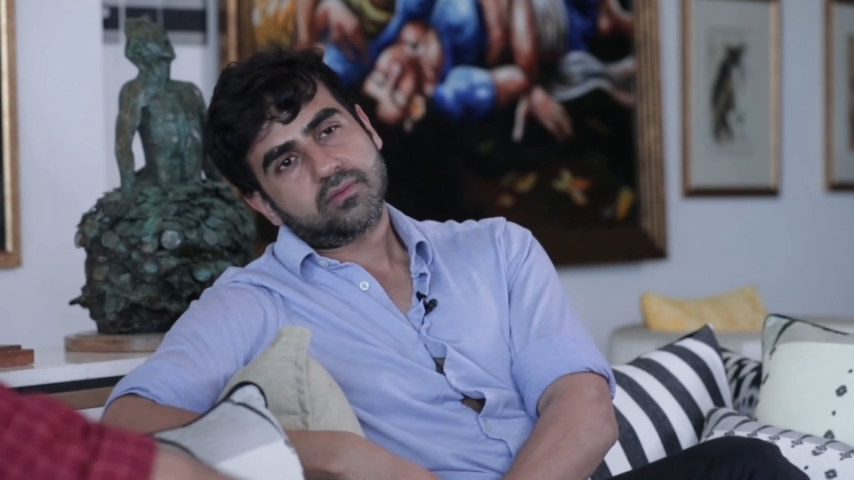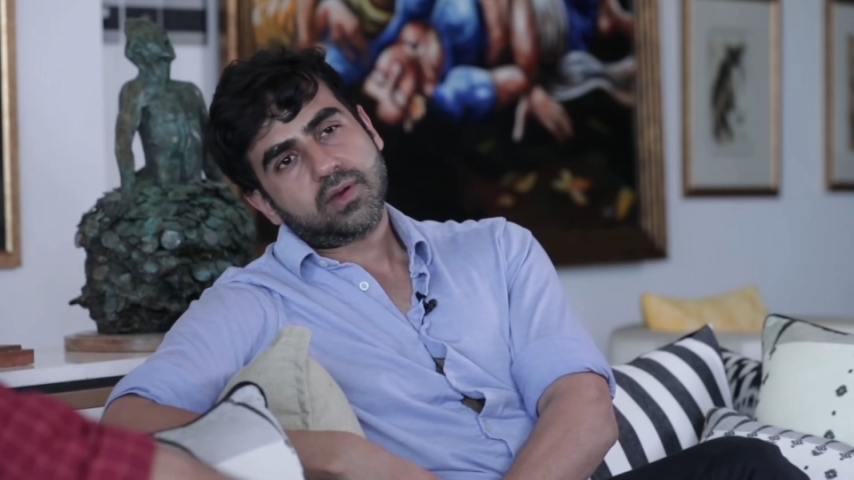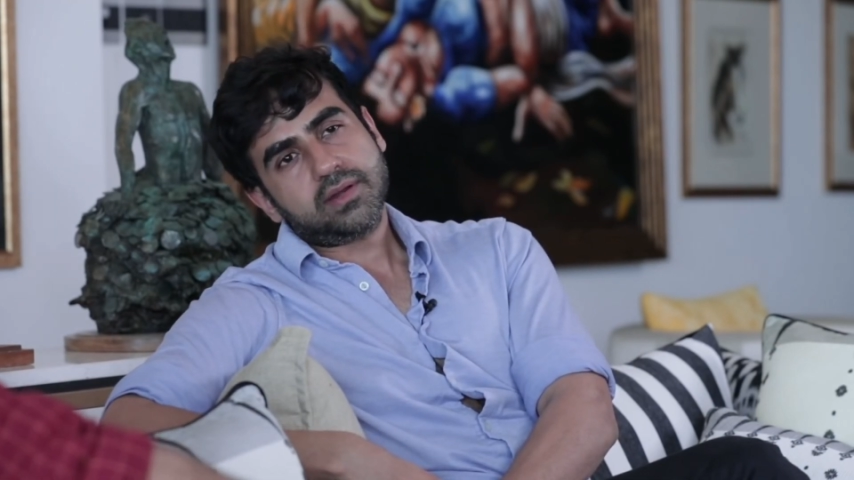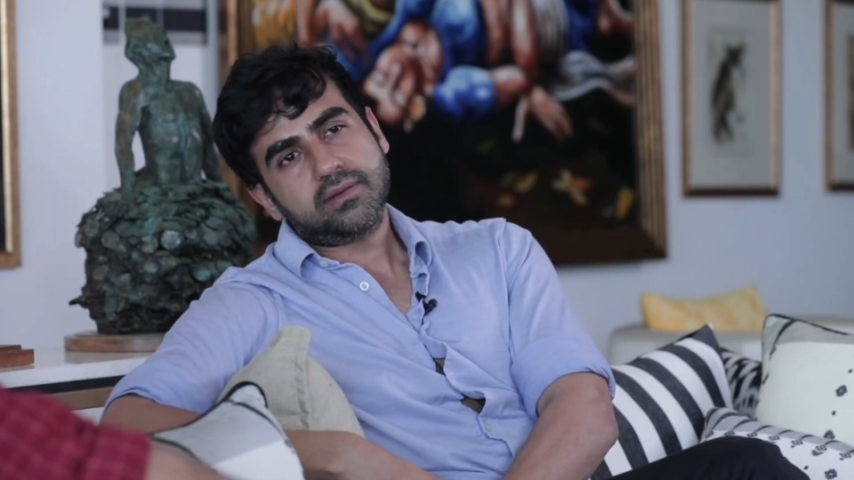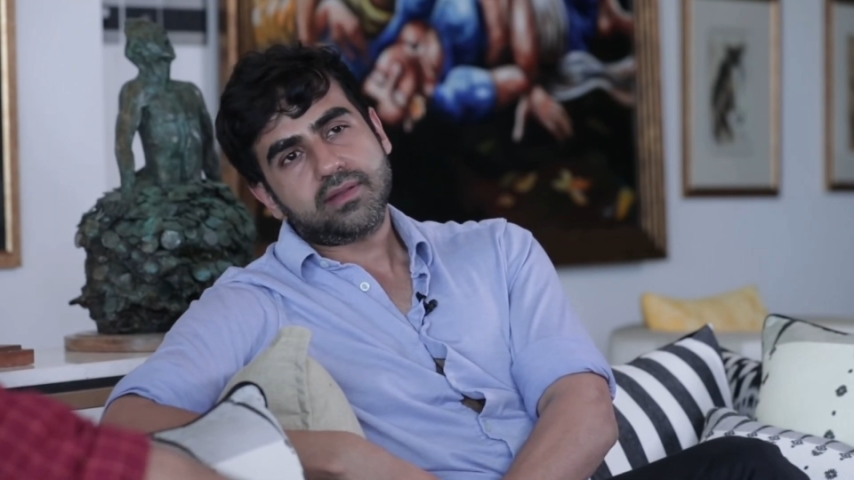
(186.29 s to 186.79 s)

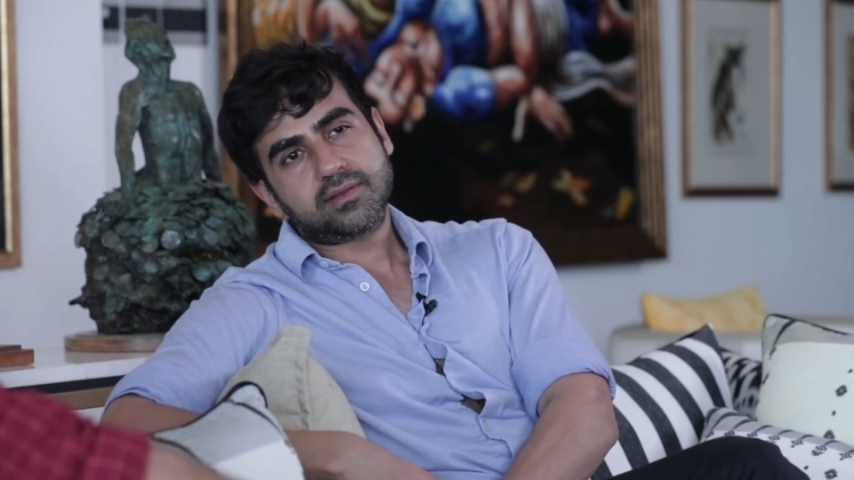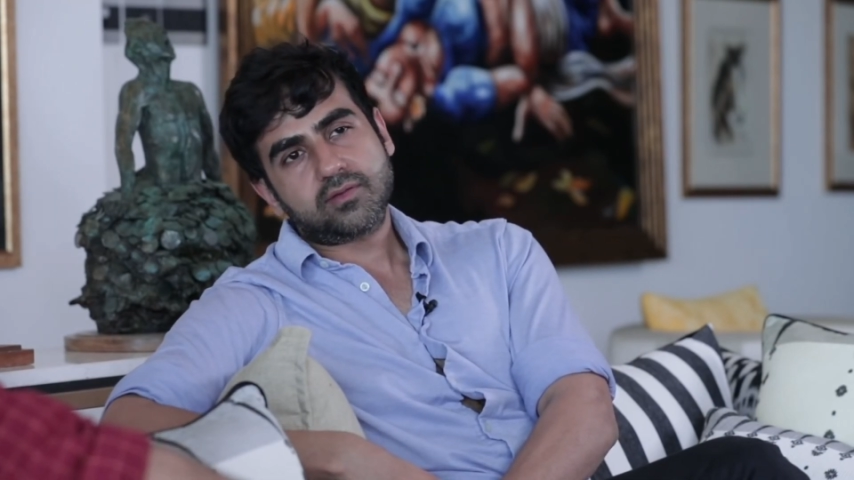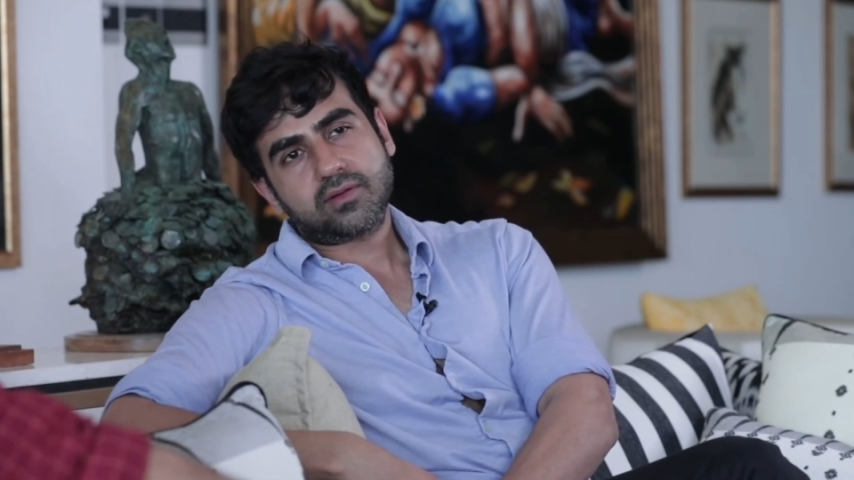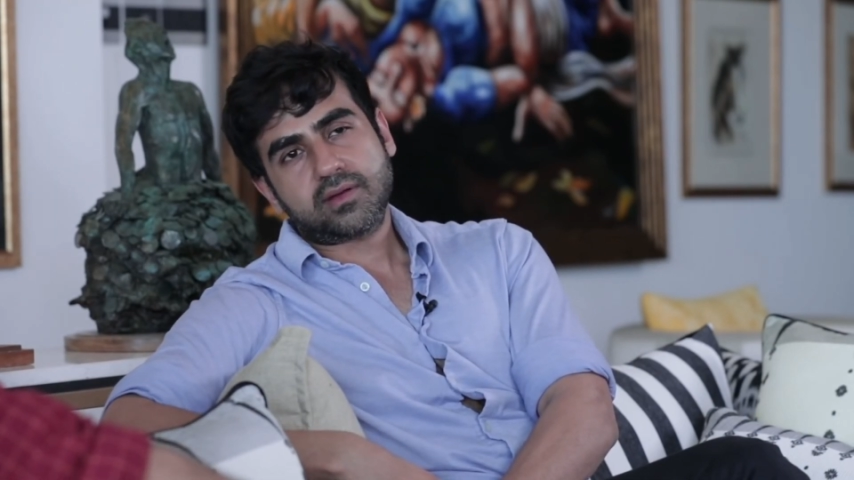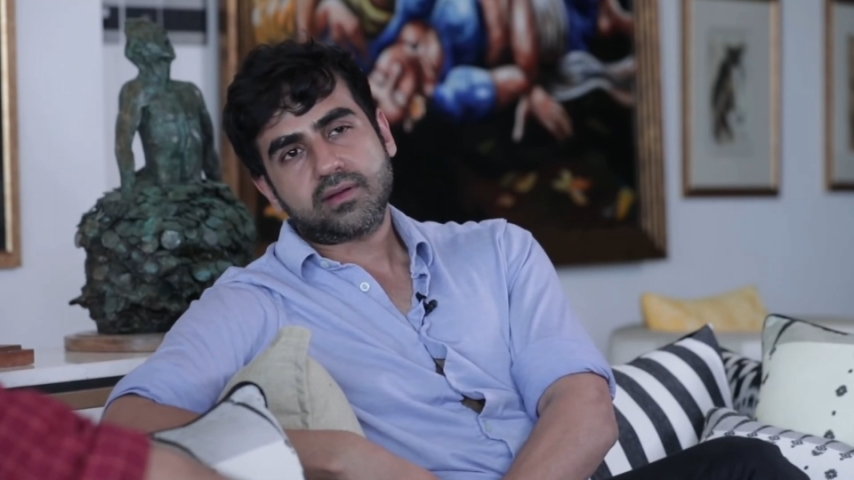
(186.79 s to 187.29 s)
one
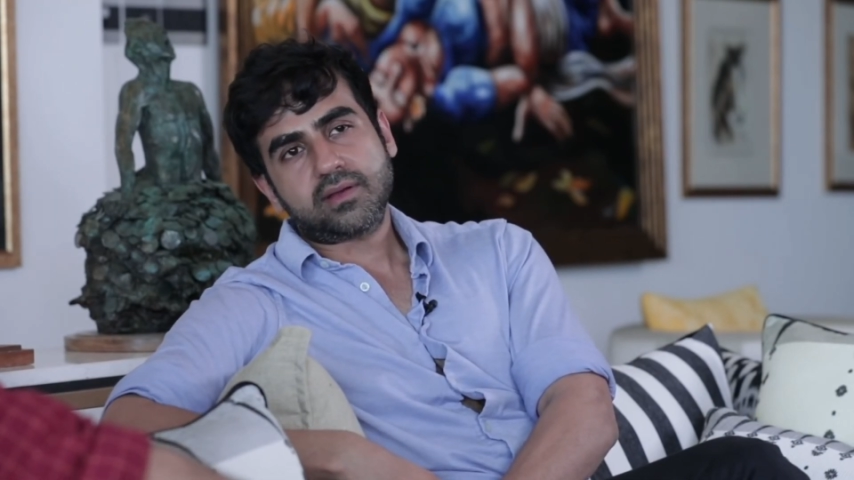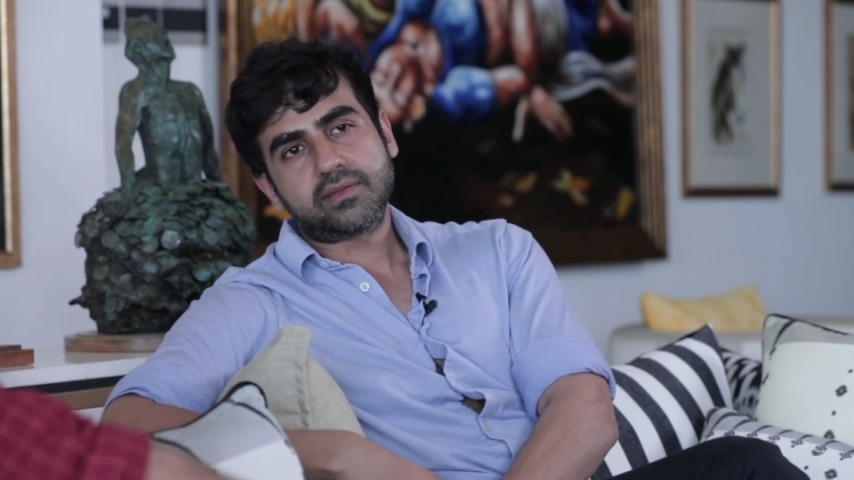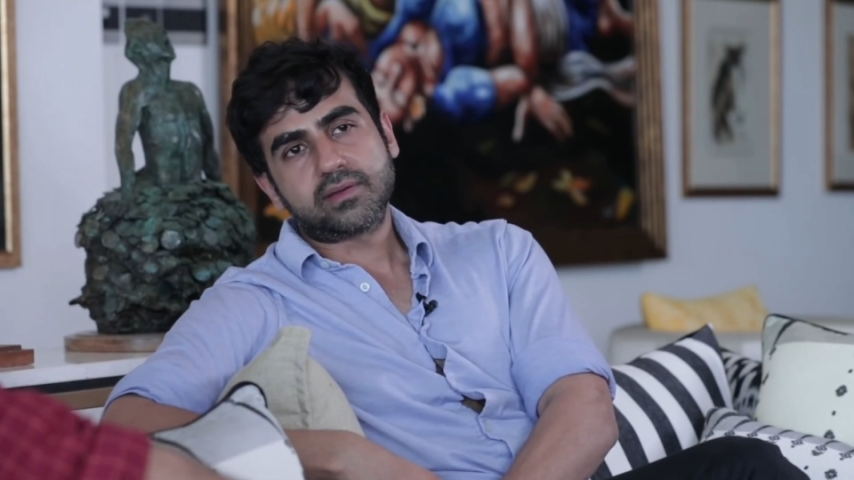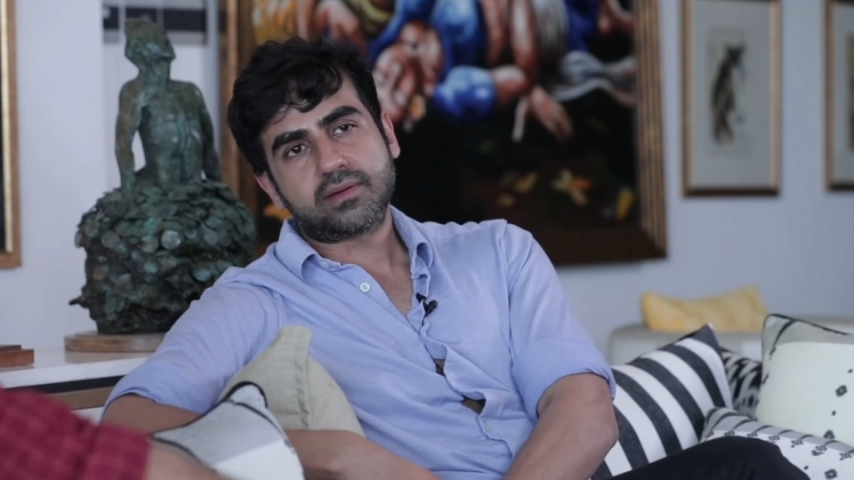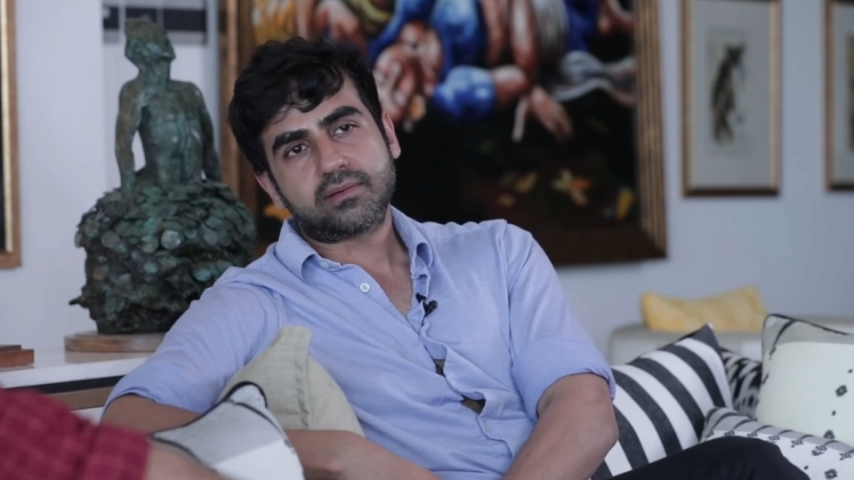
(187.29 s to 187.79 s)
reason or
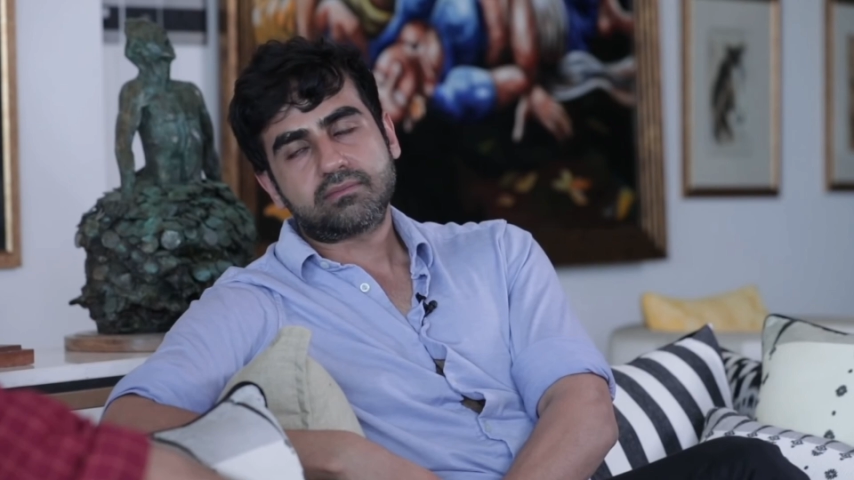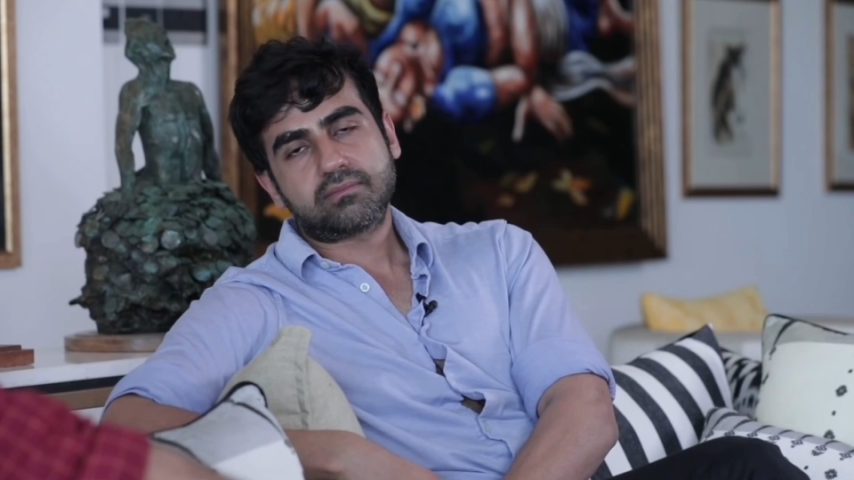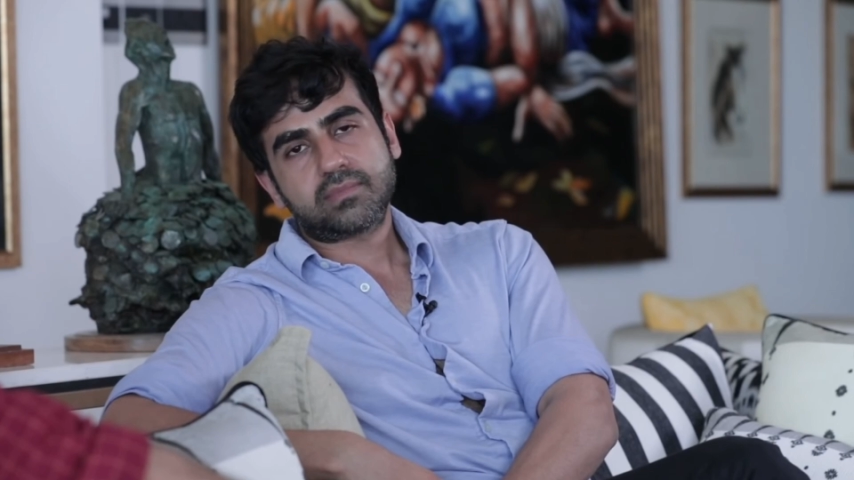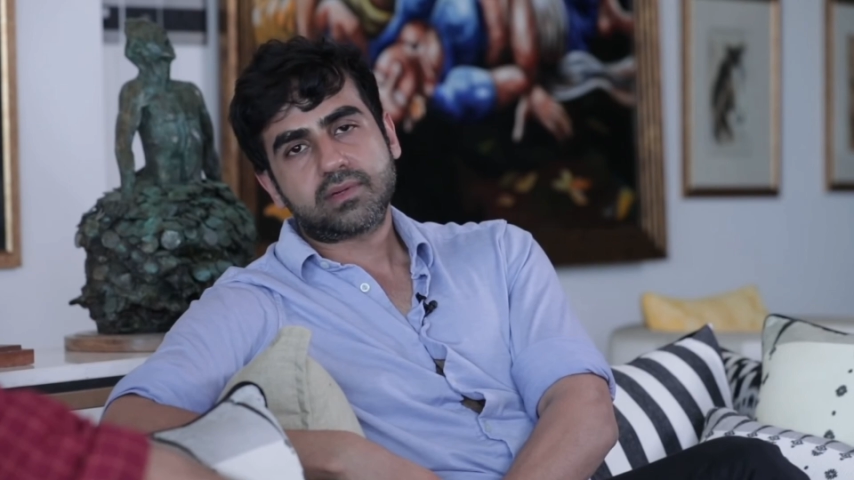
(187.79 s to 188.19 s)
another